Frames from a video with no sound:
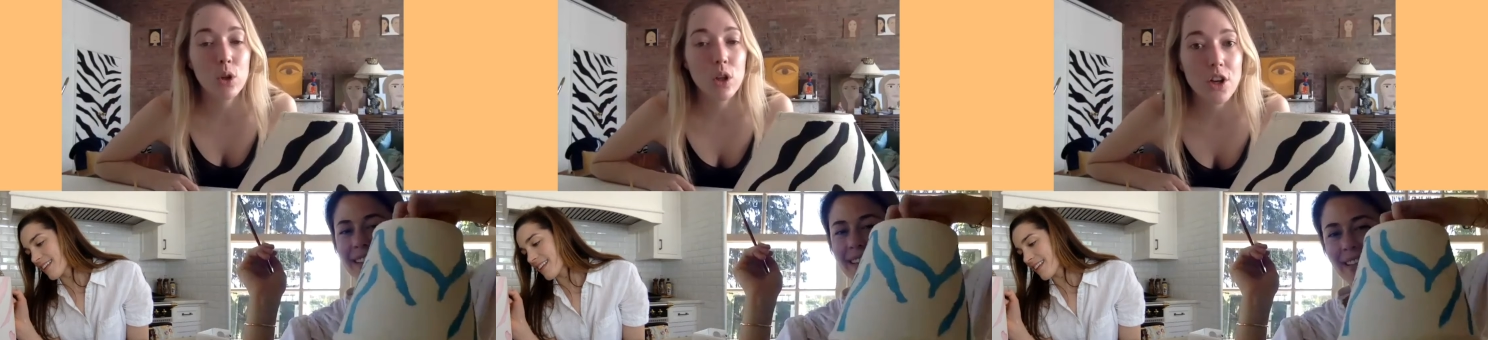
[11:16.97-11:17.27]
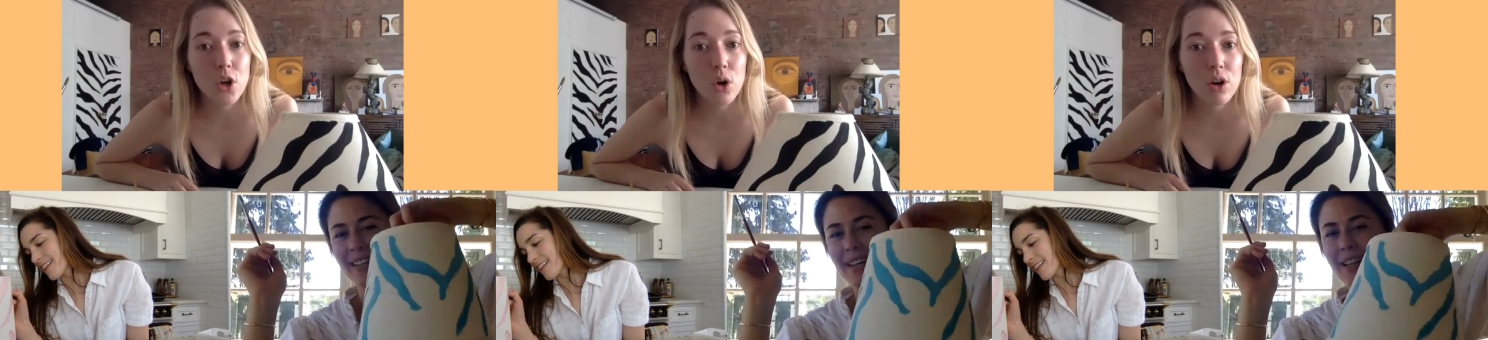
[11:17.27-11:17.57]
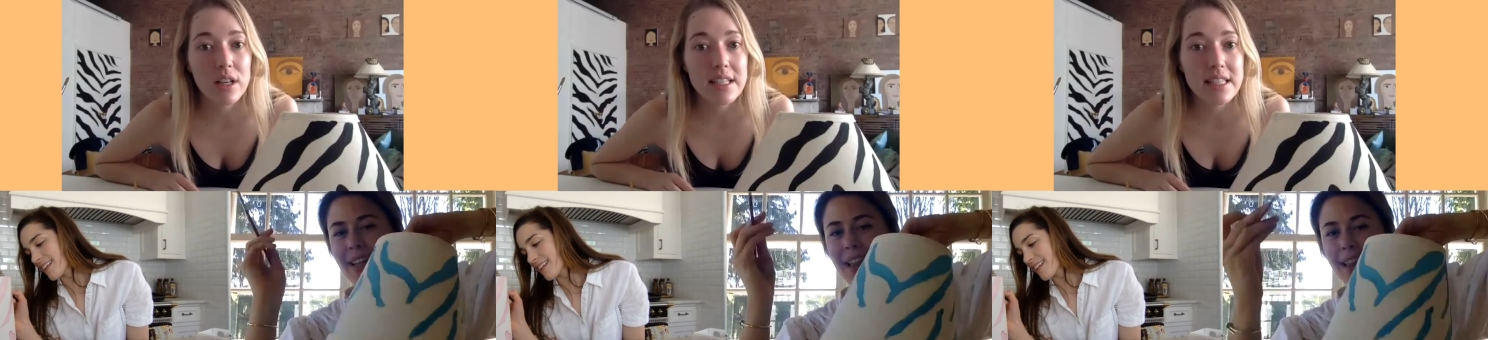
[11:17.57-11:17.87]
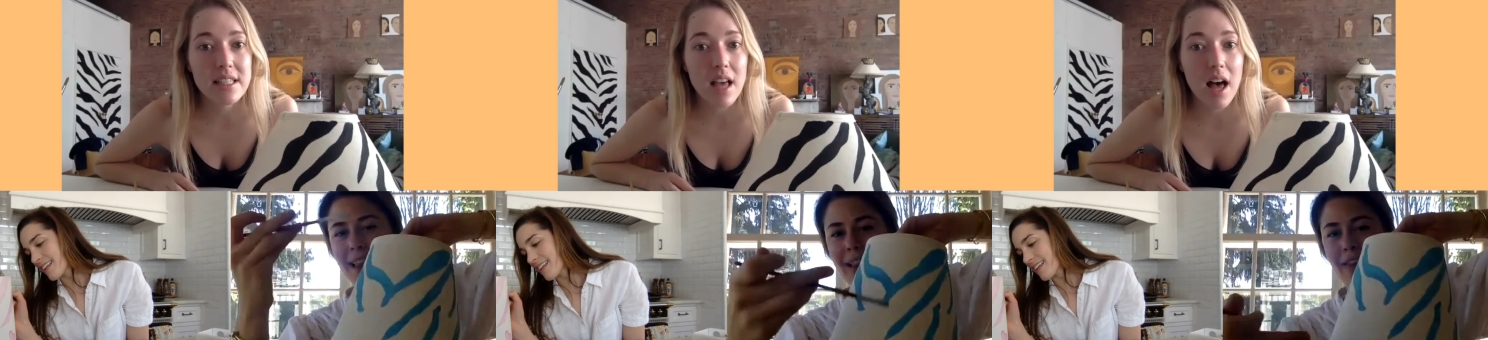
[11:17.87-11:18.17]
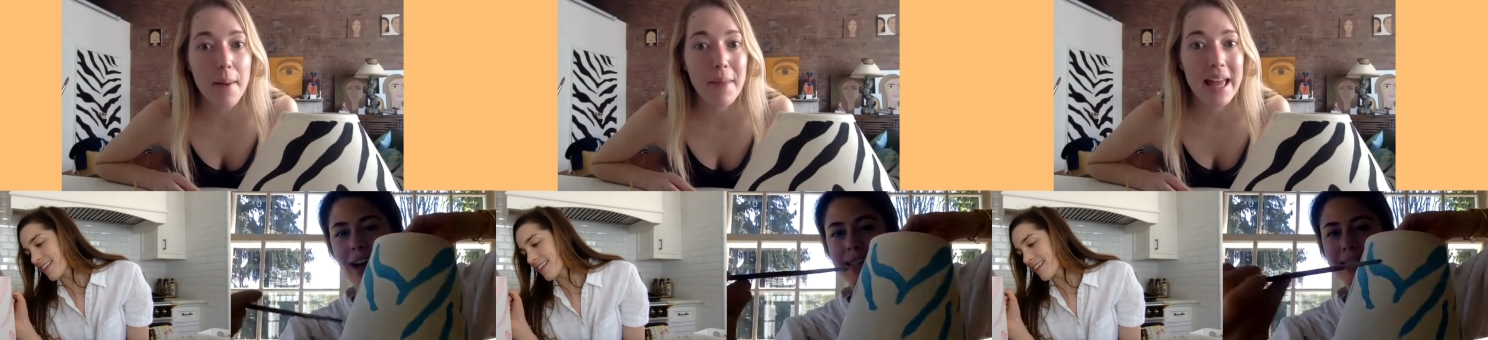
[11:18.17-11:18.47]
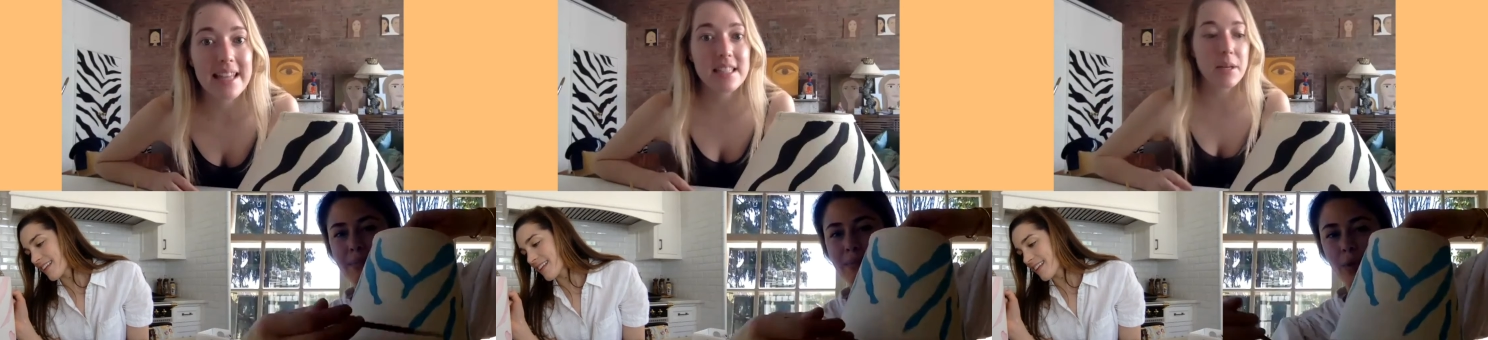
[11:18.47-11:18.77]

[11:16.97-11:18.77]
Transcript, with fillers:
Speaker 1: On yours um, okay.